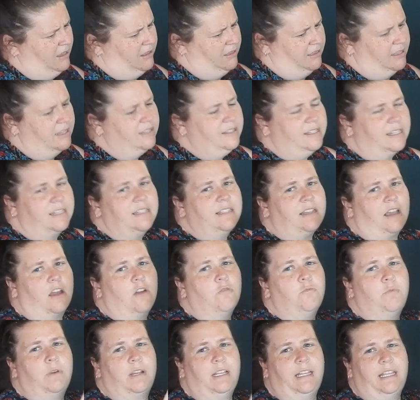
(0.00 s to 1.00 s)
This is a
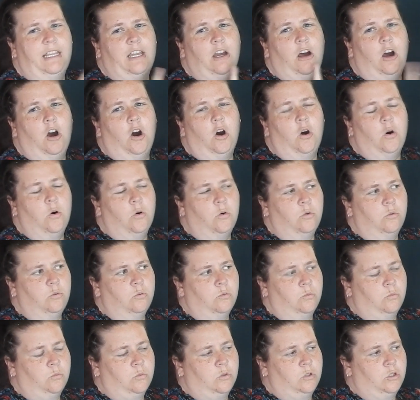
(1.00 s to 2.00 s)
really
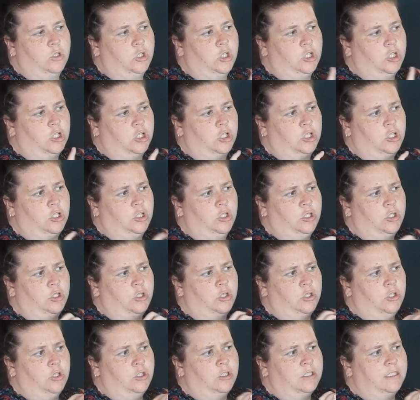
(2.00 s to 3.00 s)
old
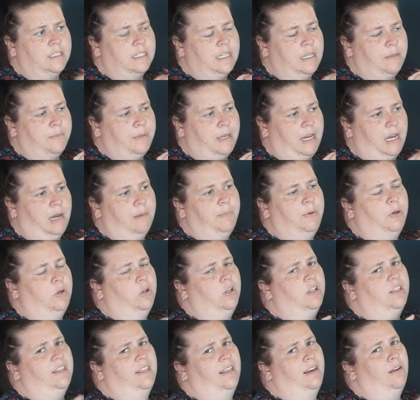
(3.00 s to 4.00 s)
TBR
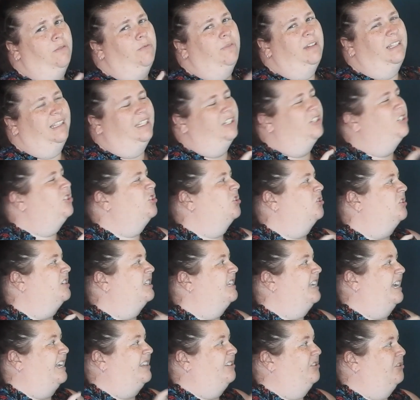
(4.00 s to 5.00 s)
book that I really should
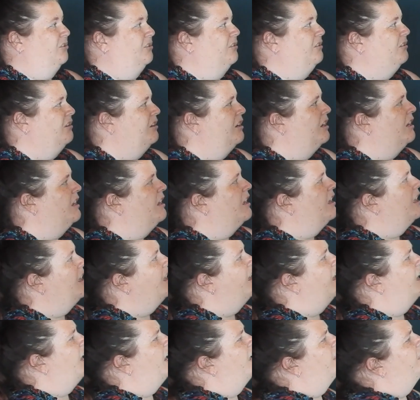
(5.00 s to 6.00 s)
get to.
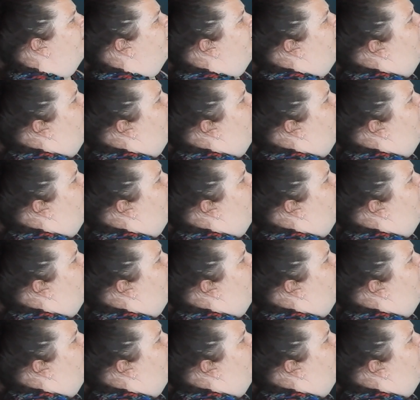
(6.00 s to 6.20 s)
I then